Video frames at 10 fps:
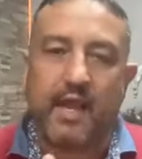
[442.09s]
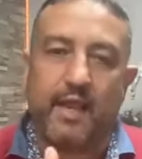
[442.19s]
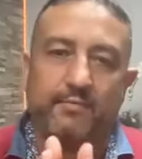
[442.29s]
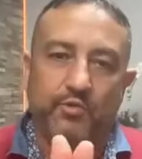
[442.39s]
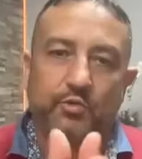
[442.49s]

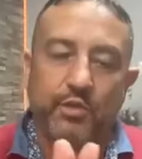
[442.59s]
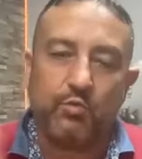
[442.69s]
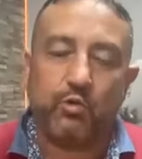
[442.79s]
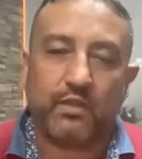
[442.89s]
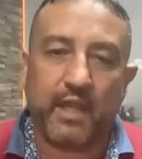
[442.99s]
I'm doing
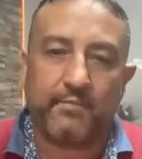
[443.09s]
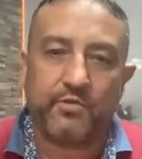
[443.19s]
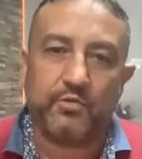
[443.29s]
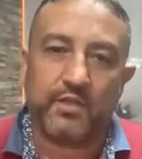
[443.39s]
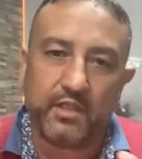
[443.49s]
what
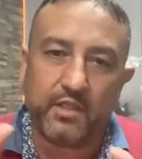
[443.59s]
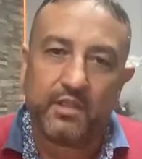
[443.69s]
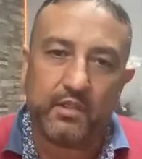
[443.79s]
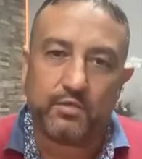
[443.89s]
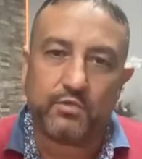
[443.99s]
I'm doing
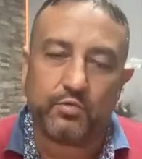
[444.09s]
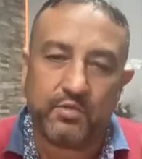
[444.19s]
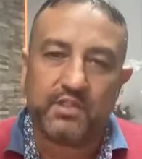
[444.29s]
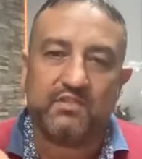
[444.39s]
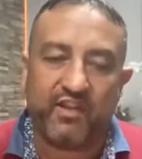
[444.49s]

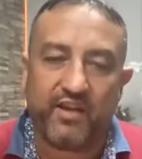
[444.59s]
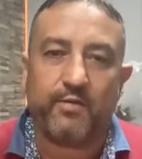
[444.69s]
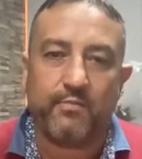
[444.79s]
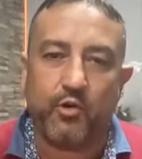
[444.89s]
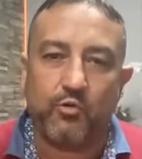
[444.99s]
into this
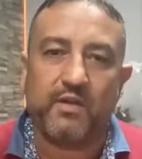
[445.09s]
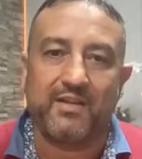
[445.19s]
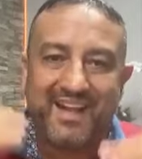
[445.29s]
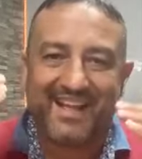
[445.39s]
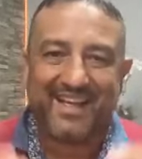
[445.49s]
very
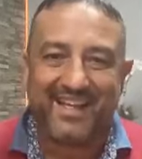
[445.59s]
moment,